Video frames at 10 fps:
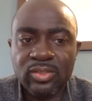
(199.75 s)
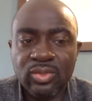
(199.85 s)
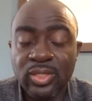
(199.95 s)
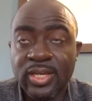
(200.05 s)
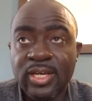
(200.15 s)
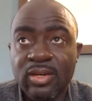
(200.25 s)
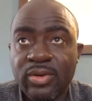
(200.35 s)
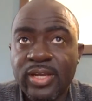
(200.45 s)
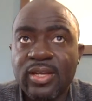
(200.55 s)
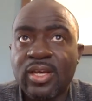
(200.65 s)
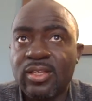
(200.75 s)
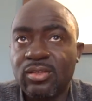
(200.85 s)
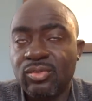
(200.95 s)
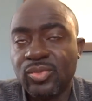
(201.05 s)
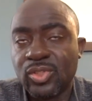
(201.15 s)
So in Ghana right now, the
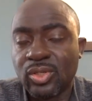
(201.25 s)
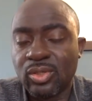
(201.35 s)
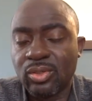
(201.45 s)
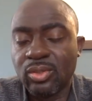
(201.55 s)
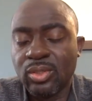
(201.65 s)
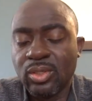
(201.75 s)
doomsaw,